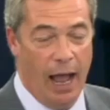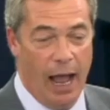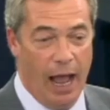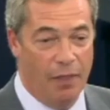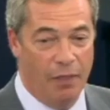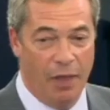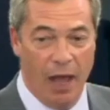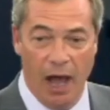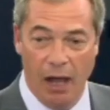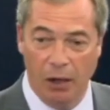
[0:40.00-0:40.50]

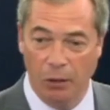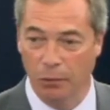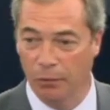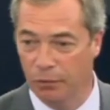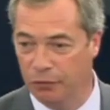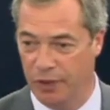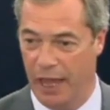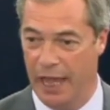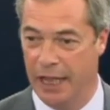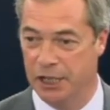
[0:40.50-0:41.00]
And the whole
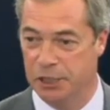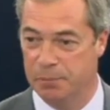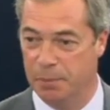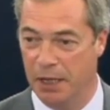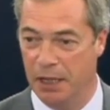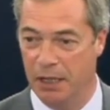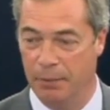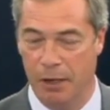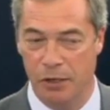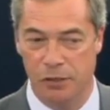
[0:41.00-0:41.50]
thing has
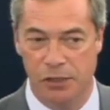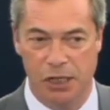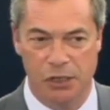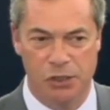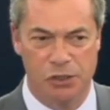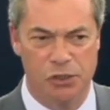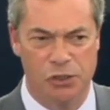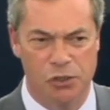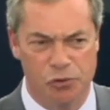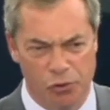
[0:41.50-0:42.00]
been the most
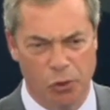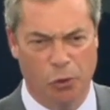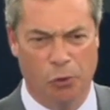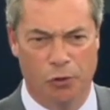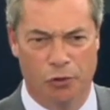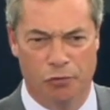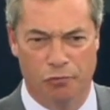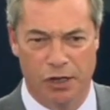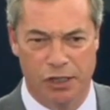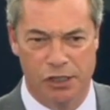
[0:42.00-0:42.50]

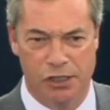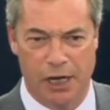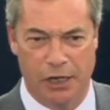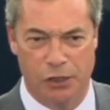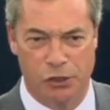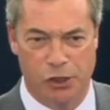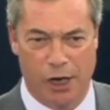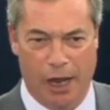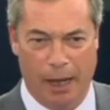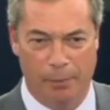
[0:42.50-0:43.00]
extraordinary
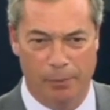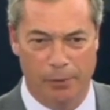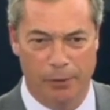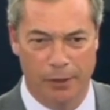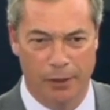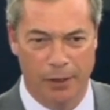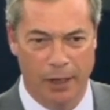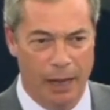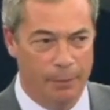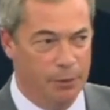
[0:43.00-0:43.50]
stitch-up.
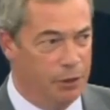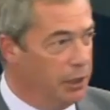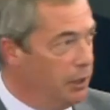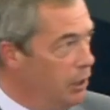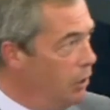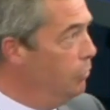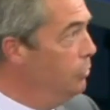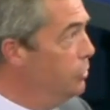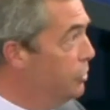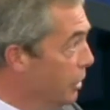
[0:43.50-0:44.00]
I mean, the
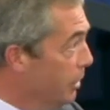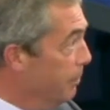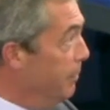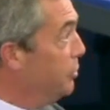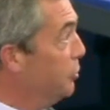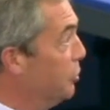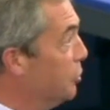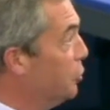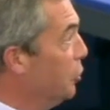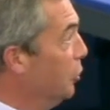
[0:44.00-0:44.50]
loser,
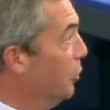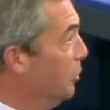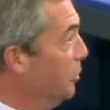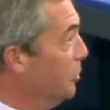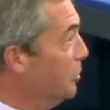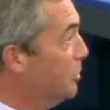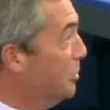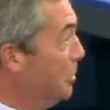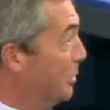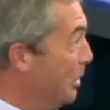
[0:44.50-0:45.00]
Mr
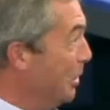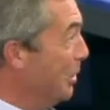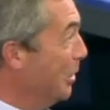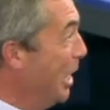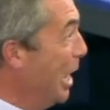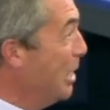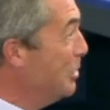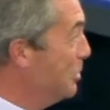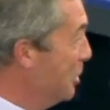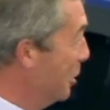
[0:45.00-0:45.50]
Schulz,
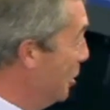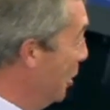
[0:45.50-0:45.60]
gets the